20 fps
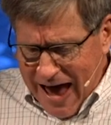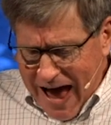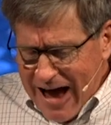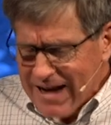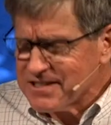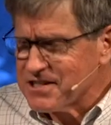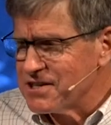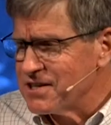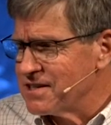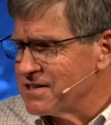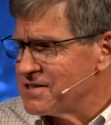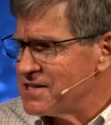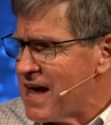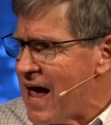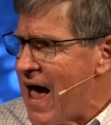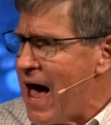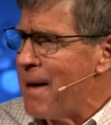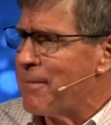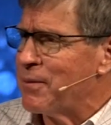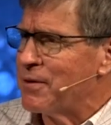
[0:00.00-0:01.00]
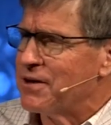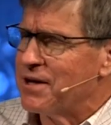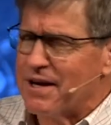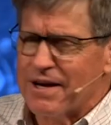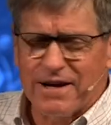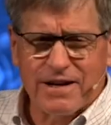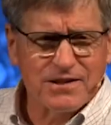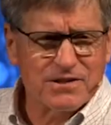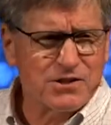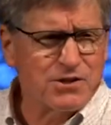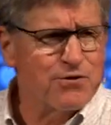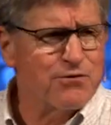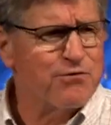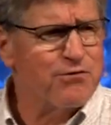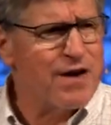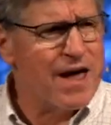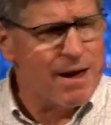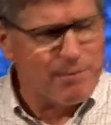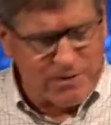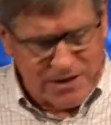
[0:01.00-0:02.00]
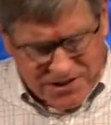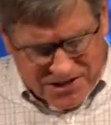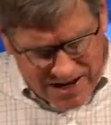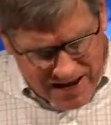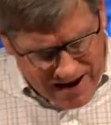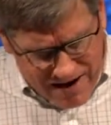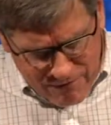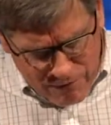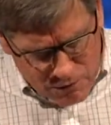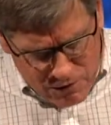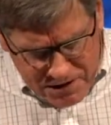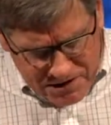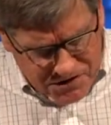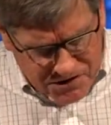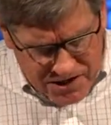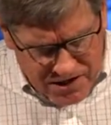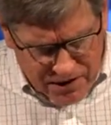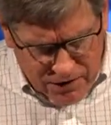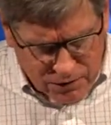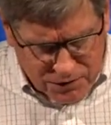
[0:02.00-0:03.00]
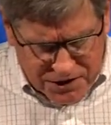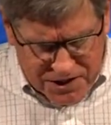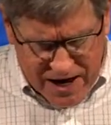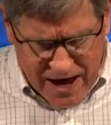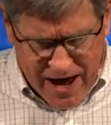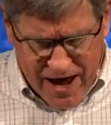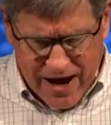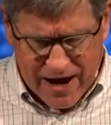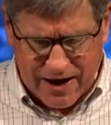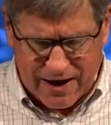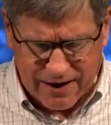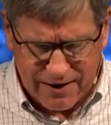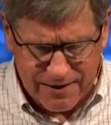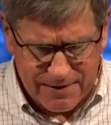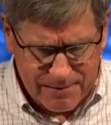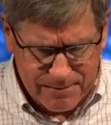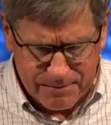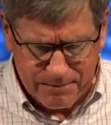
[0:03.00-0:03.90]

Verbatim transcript: accidents happen to innocent families every single day.